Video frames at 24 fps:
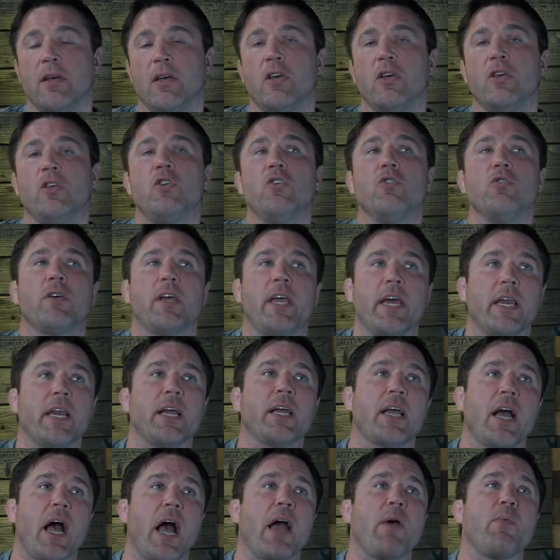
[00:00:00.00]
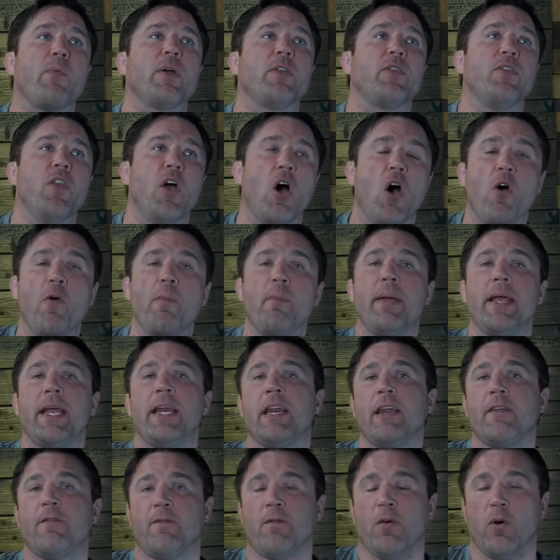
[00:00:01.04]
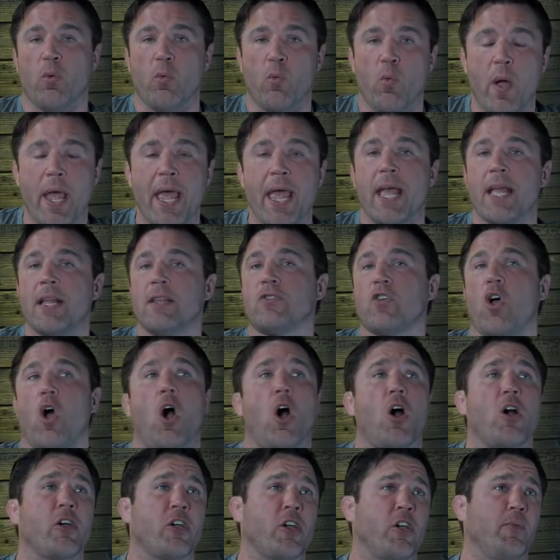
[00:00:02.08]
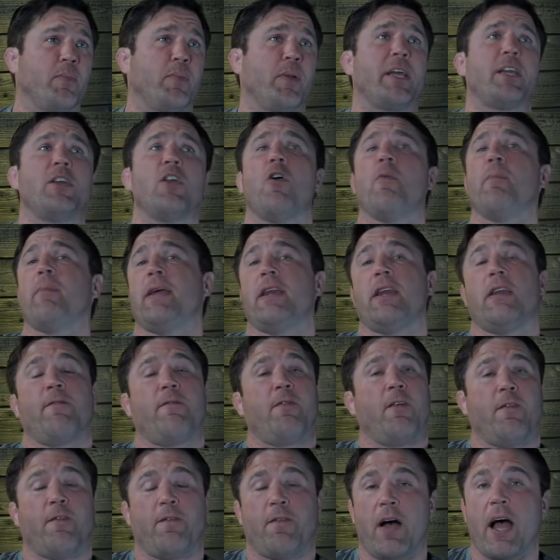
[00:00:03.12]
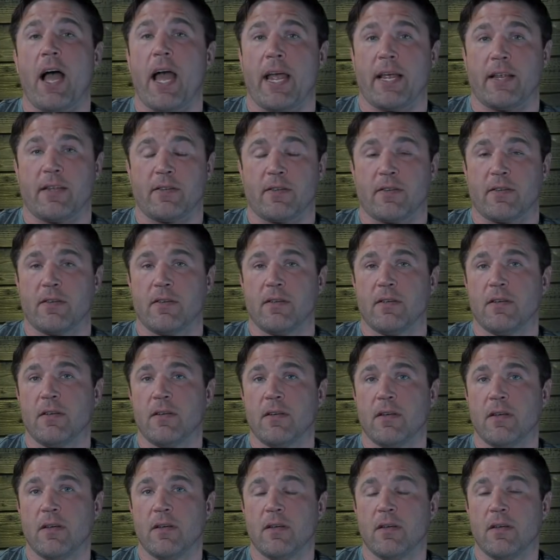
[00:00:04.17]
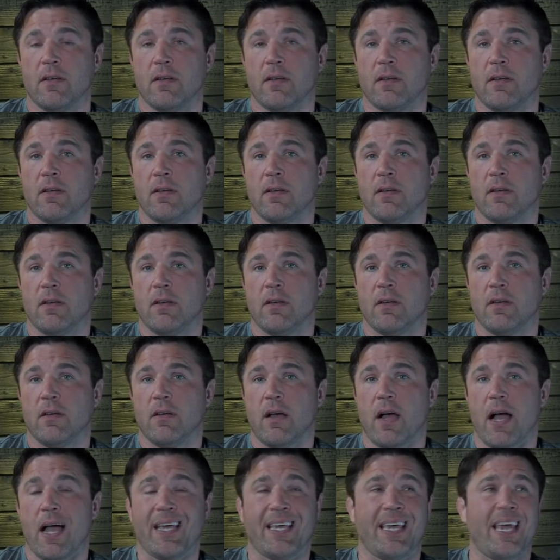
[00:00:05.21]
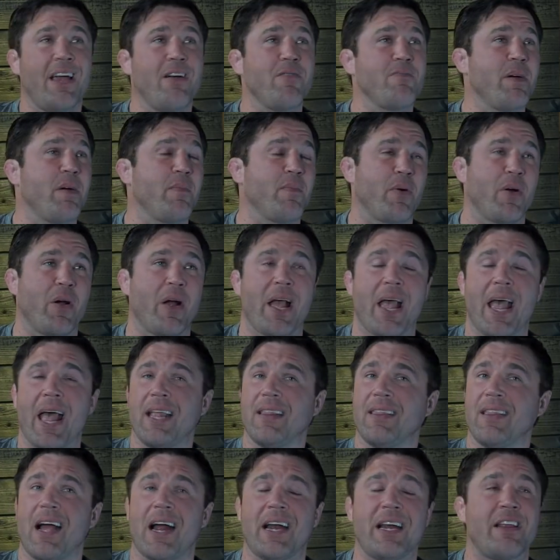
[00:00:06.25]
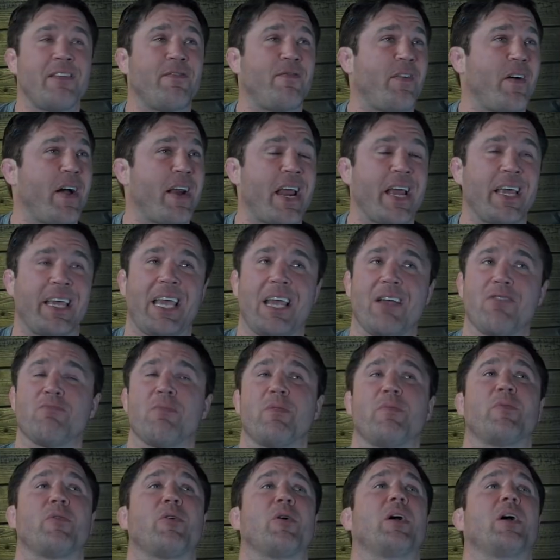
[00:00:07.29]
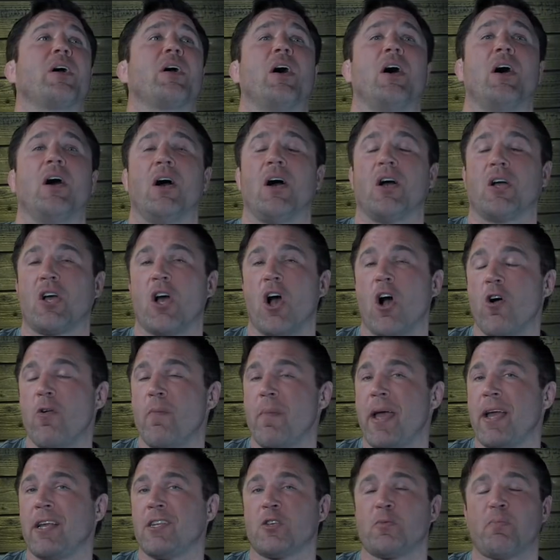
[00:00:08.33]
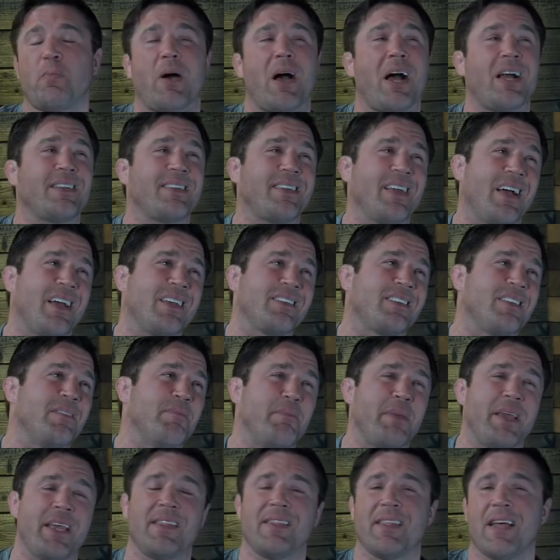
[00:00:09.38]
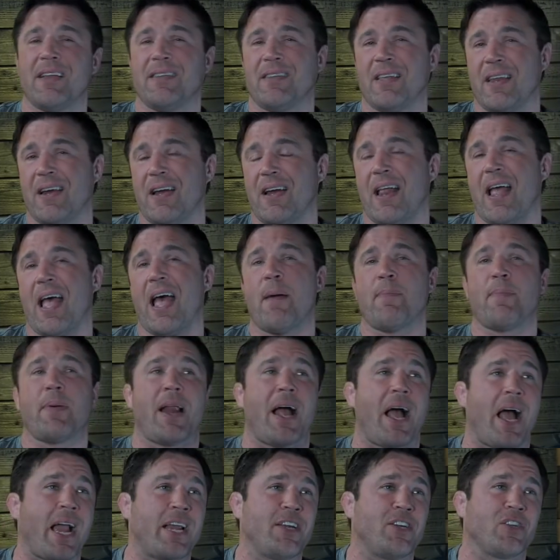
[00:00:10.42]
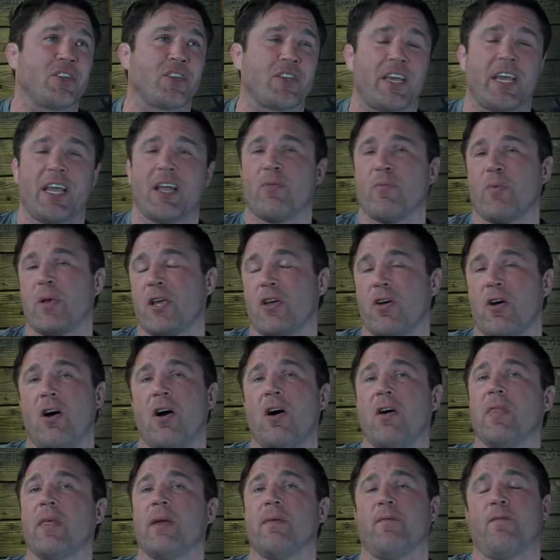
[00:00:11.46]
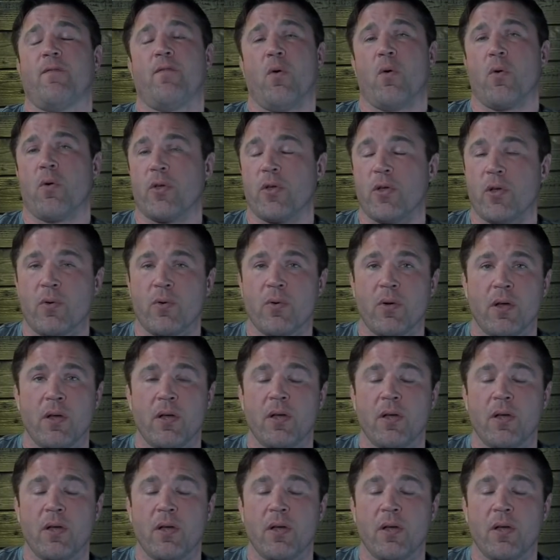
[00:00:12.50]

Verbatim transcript: you get a guy with no meaningful wins, arguably no meaningful fights I can't remember a headlining fight. I can't remember a, a, a co main spot. Doesn't mean they didn't happen. I just can't recall them for you